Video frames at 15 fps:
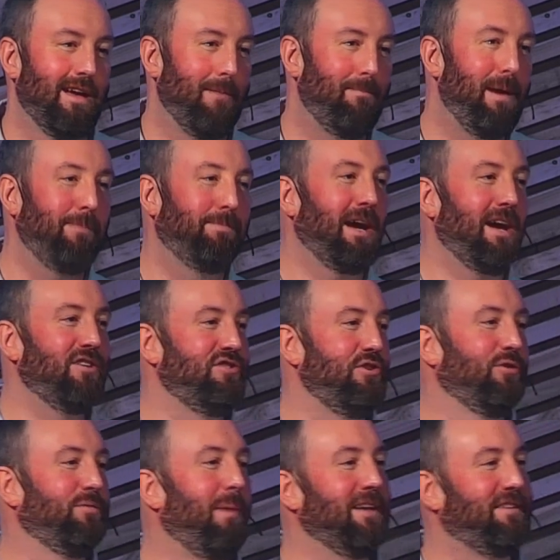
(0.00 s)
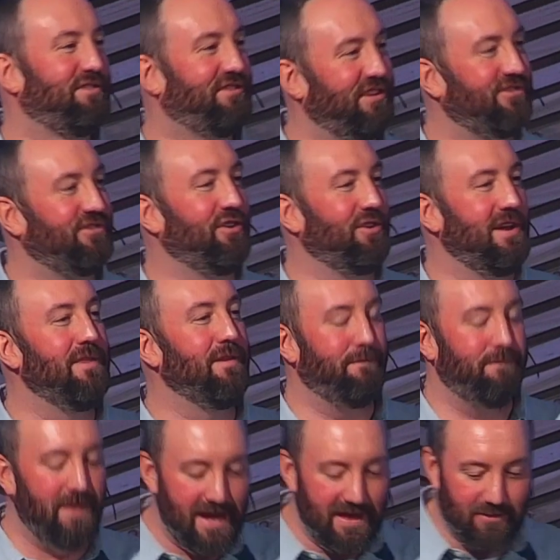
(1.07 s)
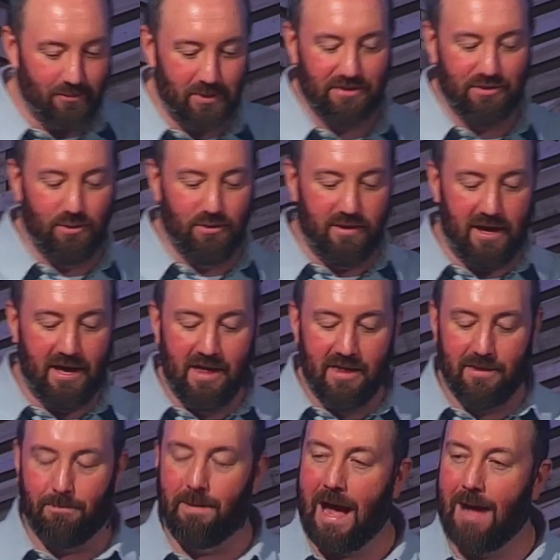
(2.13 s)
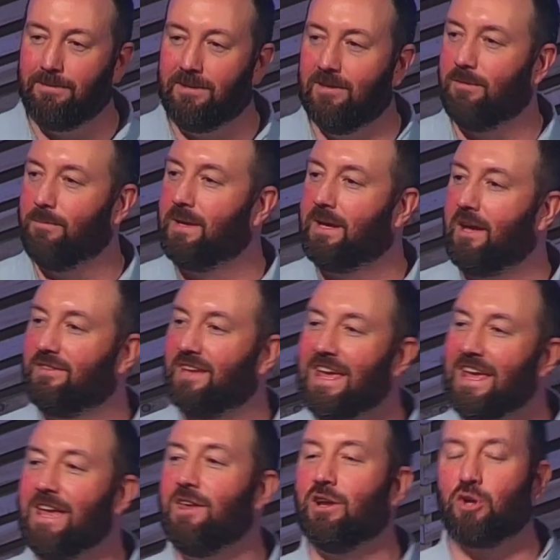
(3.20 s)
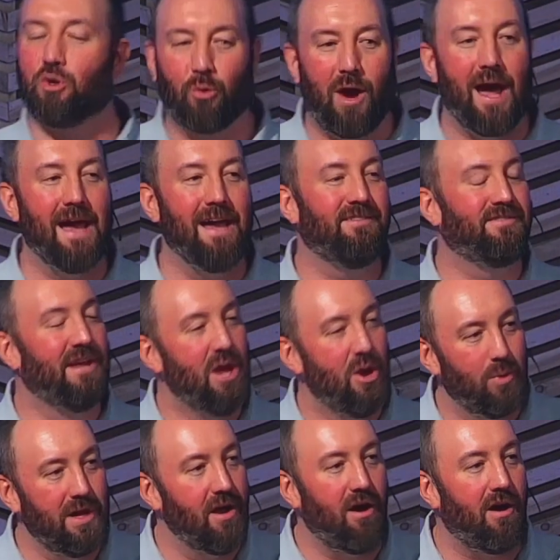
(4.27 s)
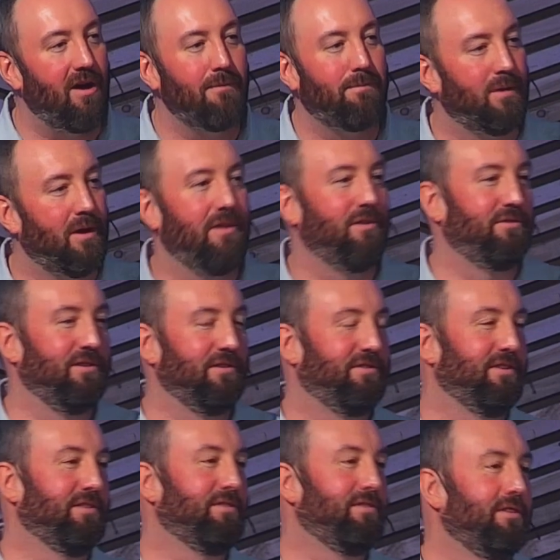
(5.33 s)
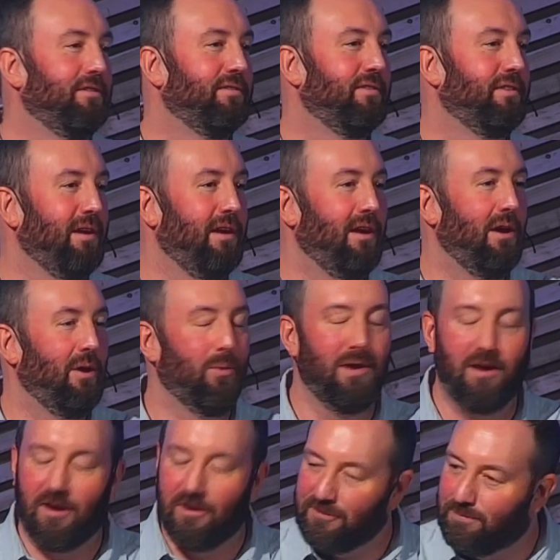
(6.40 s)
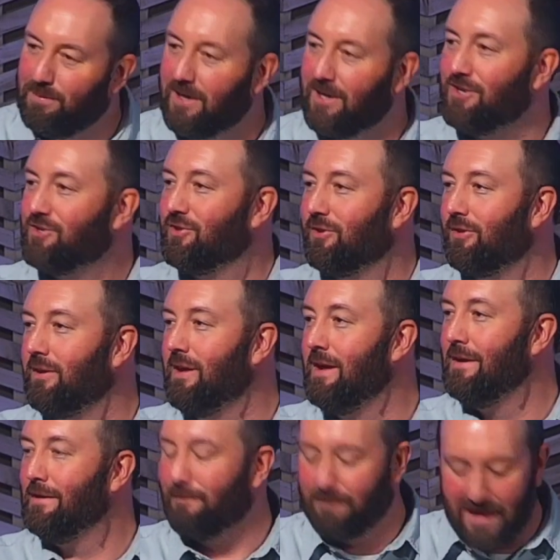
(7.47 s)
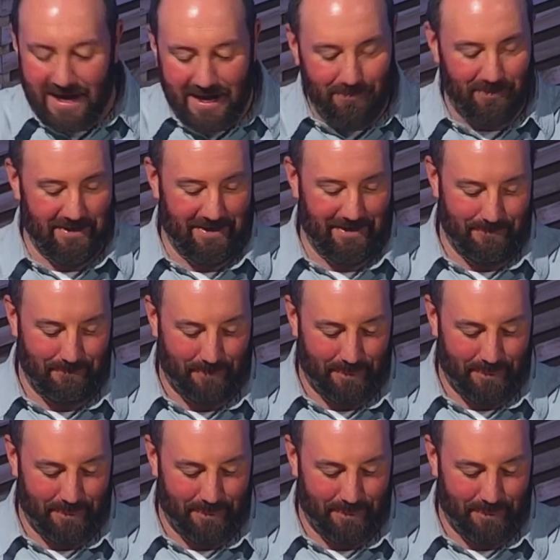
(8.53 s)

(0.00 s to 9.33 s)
I baptize you as my sister in the faith. And we do the baptism because in Christ, we are brothers and sisters. We are a spiritual family.